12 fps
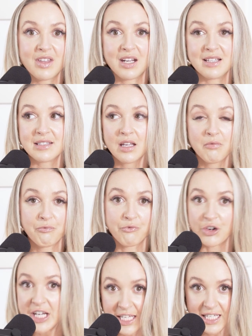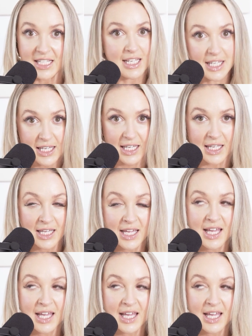that it's freaky deaky.